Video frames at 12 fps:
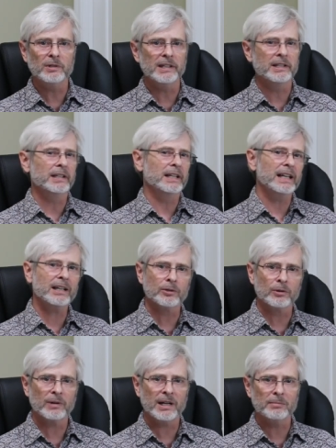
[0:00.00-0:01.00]
and an
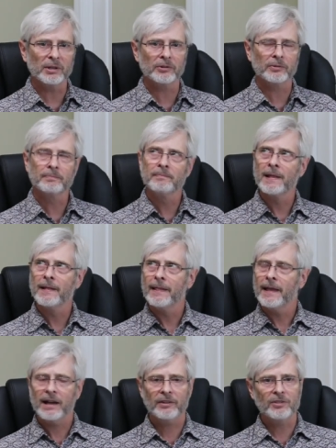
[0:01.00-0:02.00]
ignoramus.
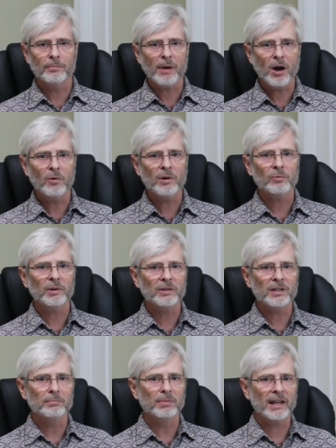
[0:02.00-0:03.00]
As the poet
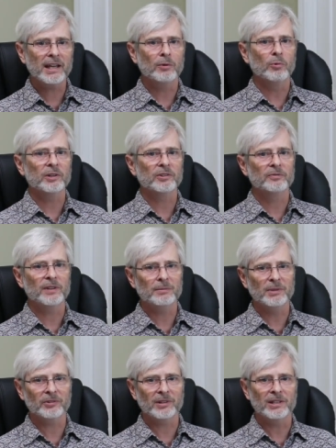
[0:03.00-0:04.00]
William Blake once
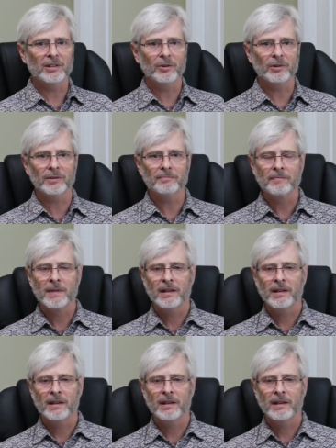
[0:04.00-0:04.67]
famously noted,